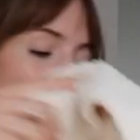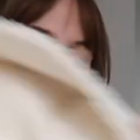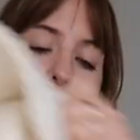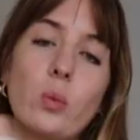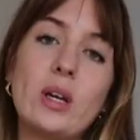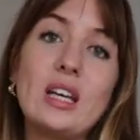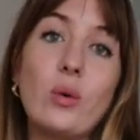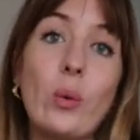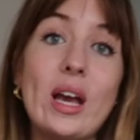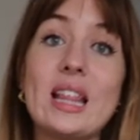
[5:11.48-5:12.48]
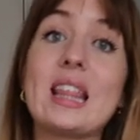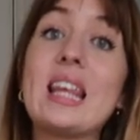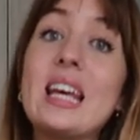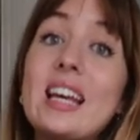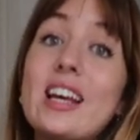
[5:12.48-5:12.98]
Fashion Week with
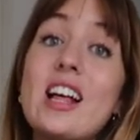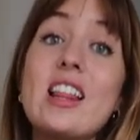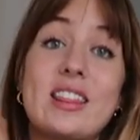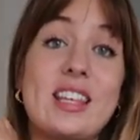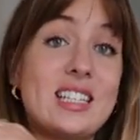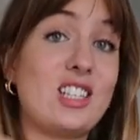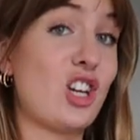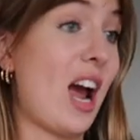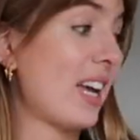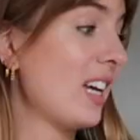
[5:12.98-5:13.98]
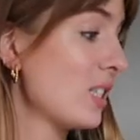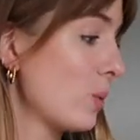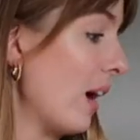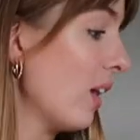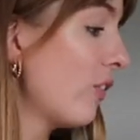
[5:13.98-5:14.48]
this jacket as
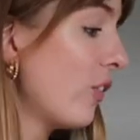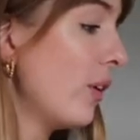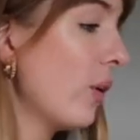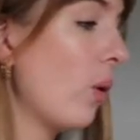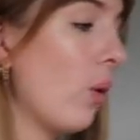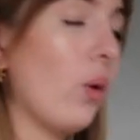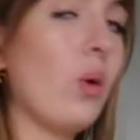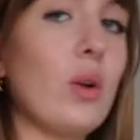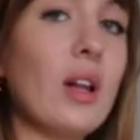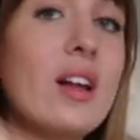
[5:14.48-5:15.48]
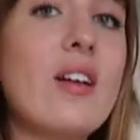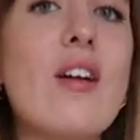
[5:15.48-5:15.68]
well for an all